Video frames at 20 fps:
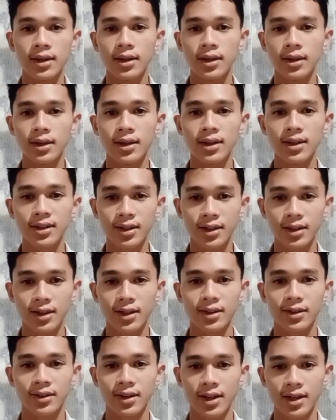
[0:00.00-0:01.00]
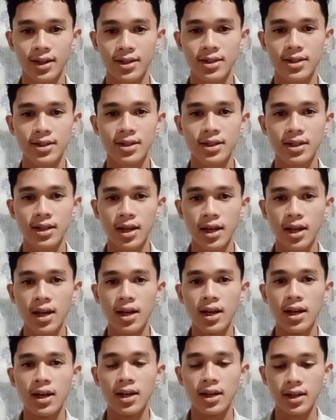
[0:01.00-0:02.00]
Internet threats.
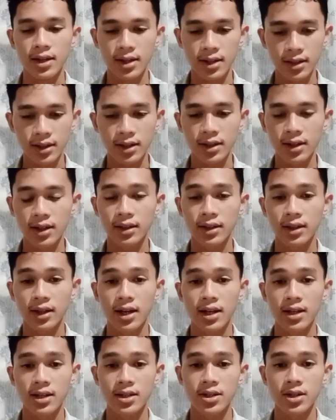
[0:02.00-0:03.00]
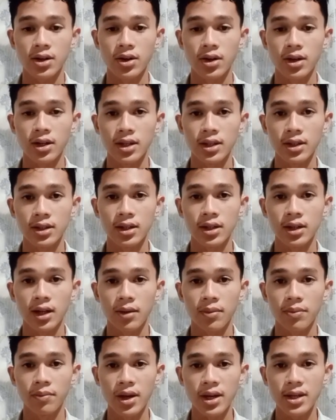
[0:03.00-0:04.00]
Internet threats or
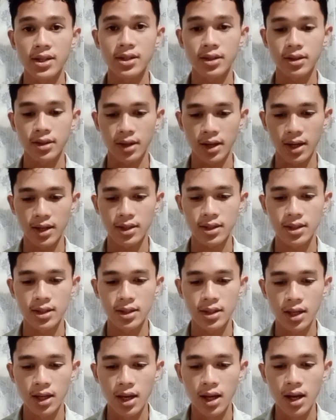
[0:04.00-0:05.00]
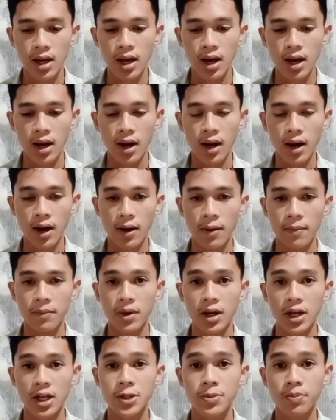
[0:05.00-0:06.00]
internet-based threats
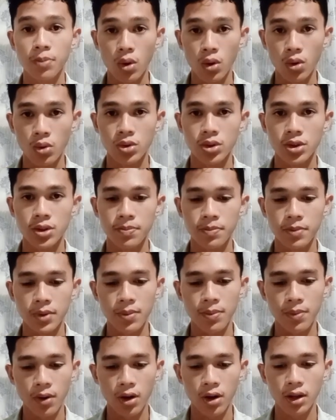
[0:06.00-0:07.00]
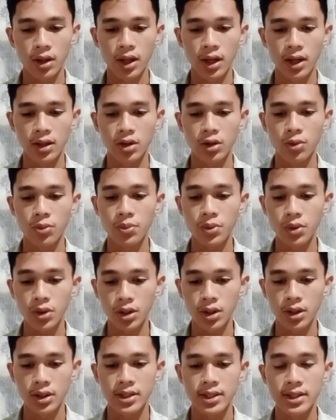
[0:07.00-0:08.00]
expose people and
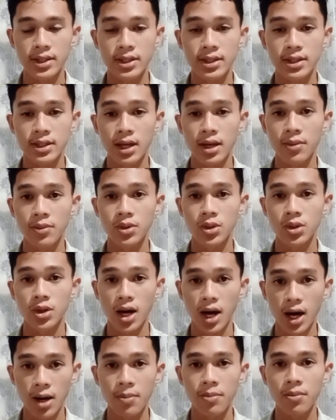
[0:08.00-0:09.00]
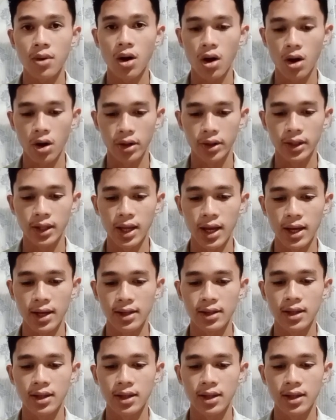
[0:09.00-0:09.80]
computer system to harm online.